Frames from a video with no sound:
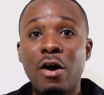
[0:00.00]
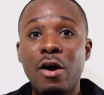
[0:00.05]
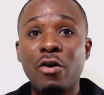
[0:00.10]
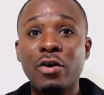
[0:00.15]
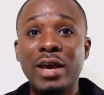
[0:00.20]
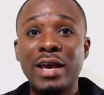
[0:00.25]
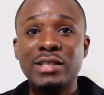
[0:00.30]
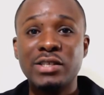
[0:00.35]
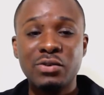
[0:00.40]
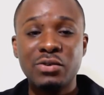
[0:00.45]

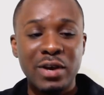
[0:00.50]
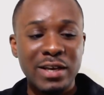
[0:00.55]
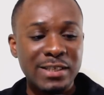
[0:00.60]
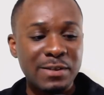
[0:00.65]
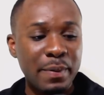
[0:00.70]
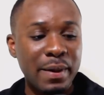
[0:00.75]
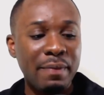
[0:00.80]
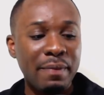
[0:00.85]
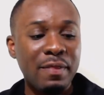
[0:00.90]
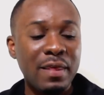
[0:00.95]
Okay, so I
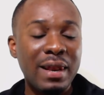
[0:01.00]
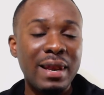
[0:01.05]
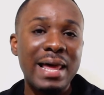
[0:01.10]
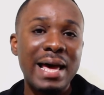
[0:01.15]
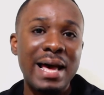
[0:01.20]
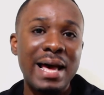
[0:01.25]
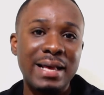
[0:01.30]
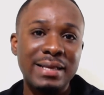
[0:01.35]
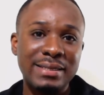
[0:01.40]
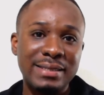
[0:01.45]
spent the
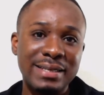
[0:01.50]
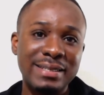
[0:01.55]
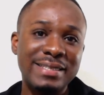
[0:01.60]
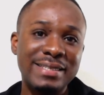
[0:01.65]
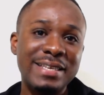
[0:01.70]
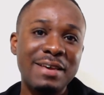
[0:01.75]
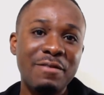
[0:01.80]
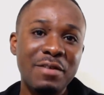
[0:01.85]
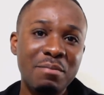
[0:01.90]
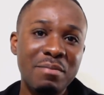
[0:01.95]
last
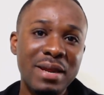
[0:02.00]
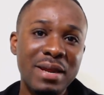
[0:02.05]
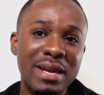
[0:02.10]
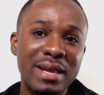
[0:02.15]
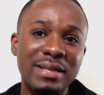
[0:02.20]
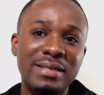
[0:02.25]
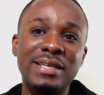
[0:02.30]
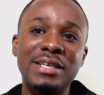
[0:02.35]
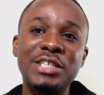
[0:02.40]
7 minutes